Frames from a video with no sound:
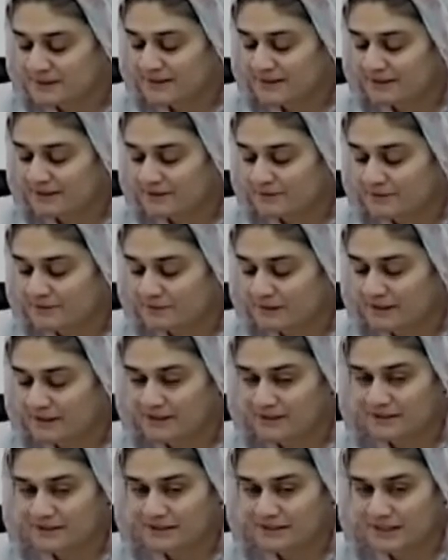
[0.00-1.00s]
I can
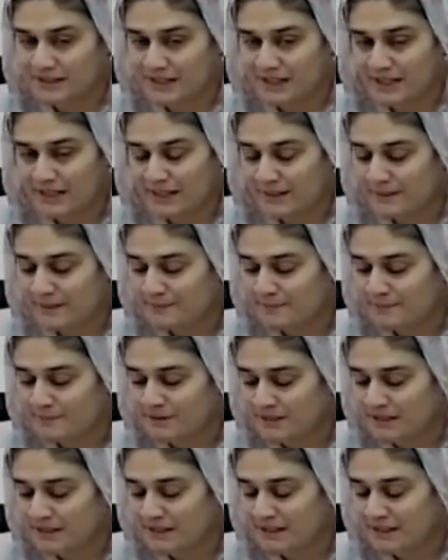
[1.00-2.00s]
write
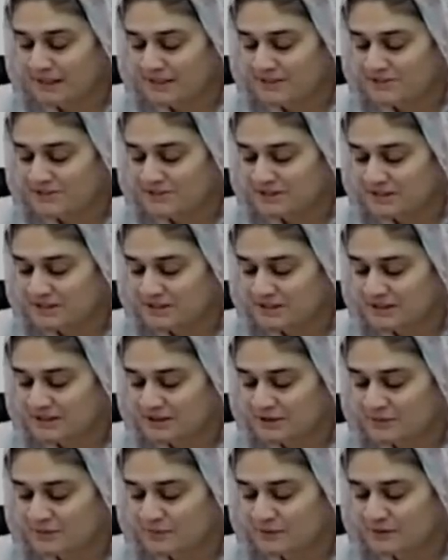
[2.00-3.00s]
MAC
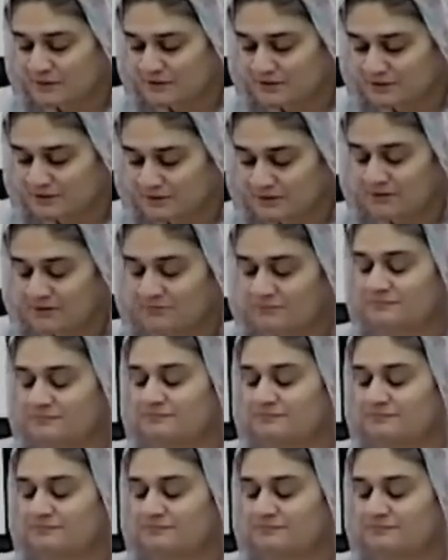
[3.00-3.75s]
equals 0.